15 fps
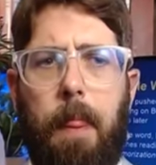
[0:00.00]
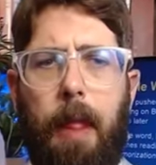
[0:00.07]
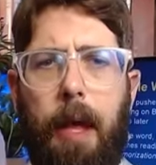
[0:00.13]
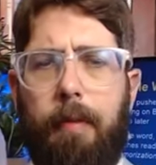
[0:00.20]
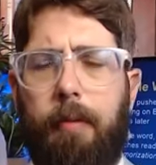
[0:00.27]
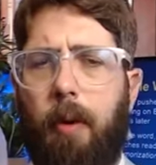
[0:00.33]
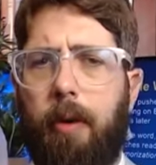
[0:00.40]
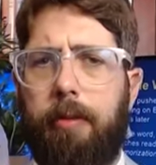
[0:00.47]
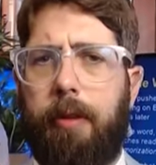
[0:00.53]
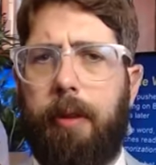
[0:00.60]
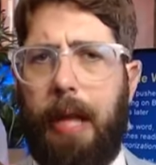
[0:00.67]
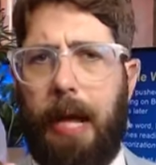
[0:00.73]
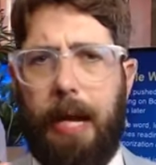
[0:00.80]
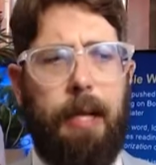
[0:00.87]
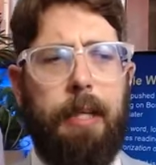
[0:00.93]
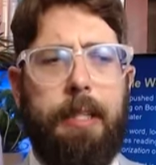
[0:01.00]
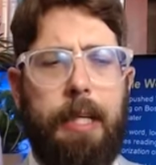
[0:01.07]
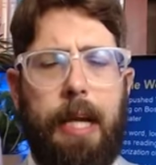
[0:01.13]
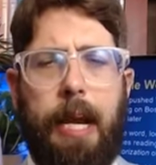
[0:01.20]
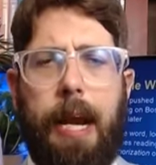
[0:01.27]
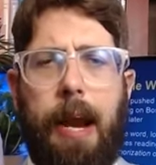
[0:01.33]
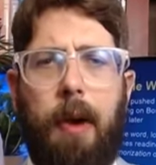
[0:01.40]
And of course, that
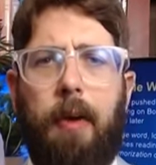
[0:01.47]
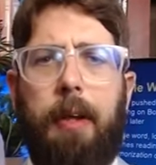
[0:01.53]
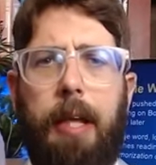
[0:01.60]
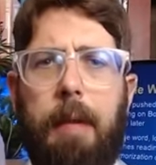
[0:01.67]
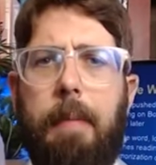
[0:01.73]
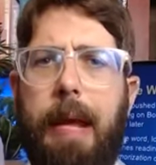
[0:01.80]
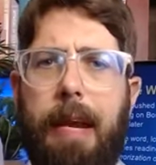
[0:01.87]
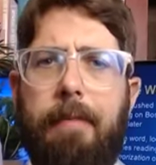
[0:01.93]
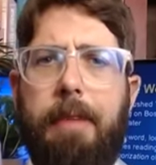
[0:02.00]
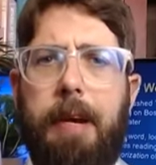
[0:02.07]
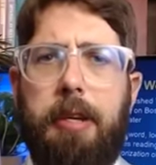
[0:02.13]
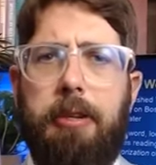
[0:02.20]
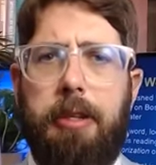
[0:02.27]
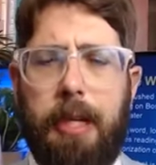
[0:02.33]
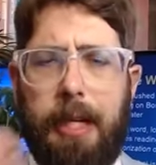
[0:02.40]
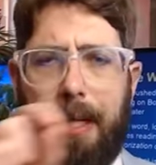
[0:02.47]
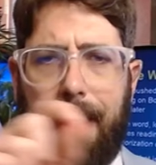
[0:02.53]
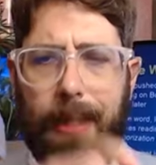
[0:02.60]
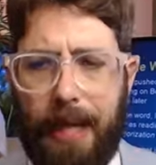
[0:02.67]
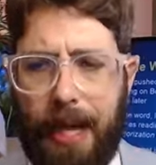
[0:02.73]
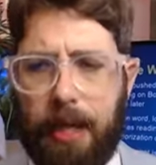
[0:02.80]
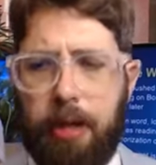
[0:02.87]
doesn't inherently mean fish. It's a
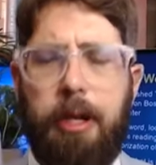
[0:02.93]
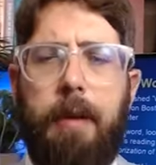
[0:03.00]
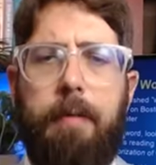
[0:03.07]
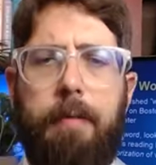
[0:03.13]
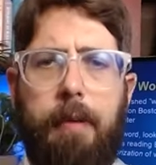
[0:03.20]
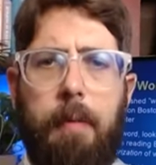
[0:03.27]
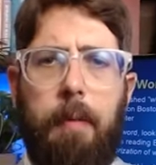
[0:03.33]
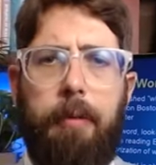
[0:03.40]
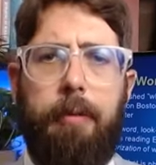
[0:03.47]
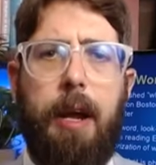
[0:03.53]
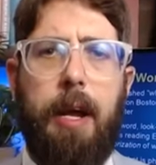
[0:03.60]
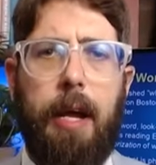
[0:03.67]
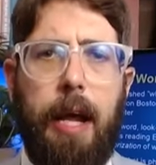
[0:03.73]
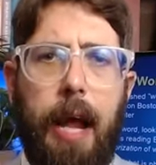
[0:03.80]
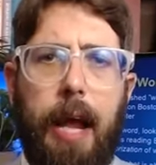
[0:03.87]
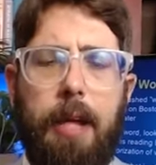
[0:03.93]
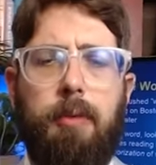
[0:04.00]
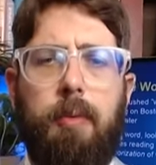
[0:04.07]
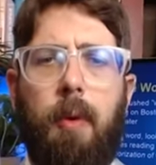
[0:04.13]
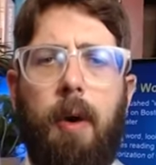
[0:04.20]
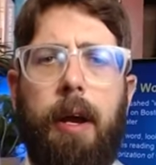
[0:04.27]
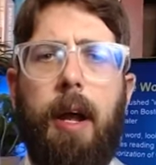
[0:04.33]
collection of symbols,
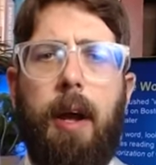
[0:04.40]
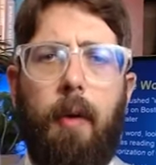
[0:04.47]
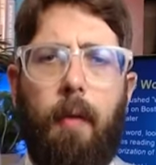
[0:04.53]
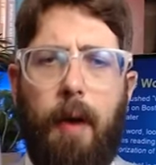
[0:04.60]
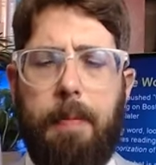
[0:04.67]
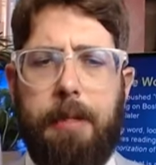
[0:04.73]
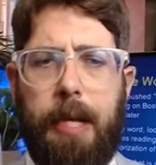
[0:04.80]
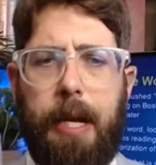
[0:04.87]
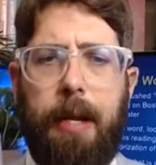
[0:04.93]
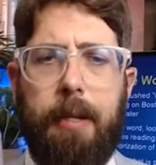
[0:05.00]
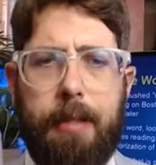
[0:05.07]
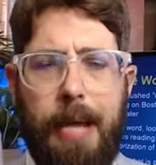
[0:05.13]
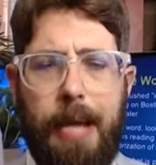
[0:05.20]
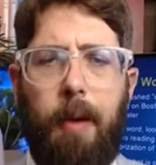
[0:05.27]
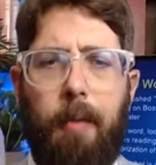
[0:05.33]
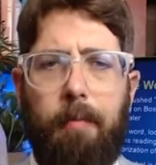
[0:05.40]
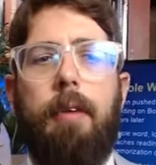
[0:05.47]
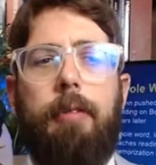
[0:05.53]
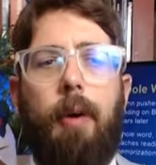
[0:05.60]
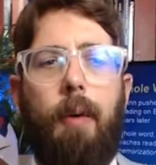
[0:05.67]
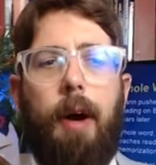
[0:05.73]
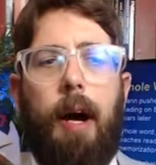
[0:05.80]
each one representing a sound.
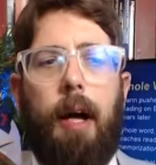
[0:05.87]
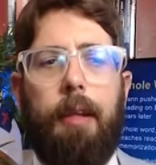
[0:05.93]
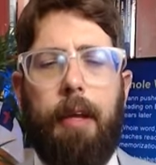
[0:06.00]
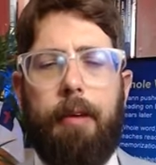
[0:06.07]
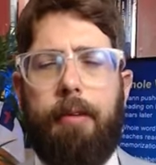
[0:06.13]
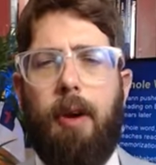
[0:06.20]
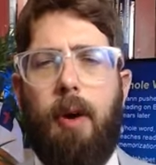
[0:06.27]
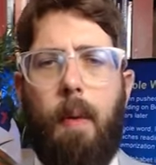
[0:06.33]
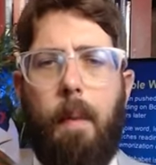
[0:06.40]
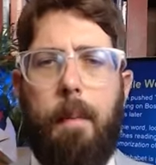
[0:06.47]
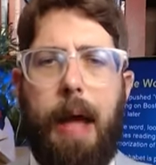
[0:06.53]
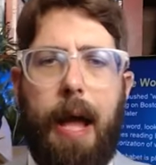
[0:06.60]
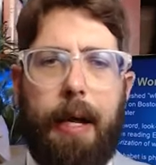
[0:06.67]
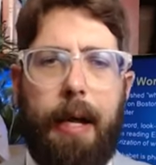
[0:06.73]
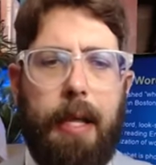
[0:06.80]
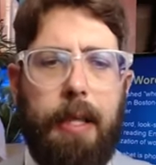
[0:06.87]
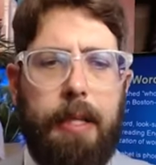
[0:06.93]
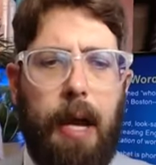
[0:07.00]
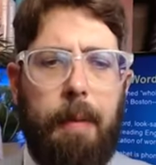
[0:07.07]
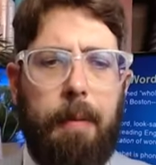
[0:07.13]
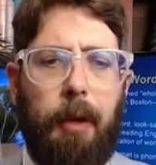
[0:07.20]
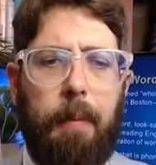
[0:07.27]
So let's go back in
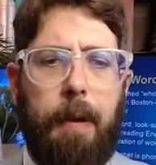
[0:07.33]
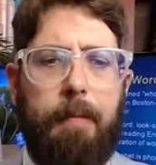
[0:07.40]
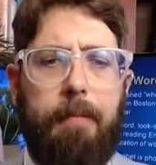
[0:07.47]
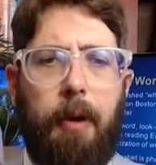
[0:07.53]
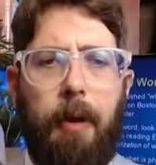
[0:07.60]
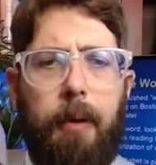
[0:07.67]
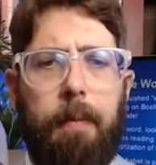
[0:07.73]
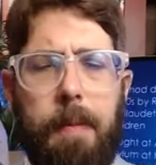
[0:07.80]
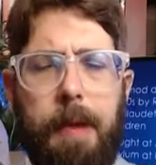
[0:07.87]
time a little bit further.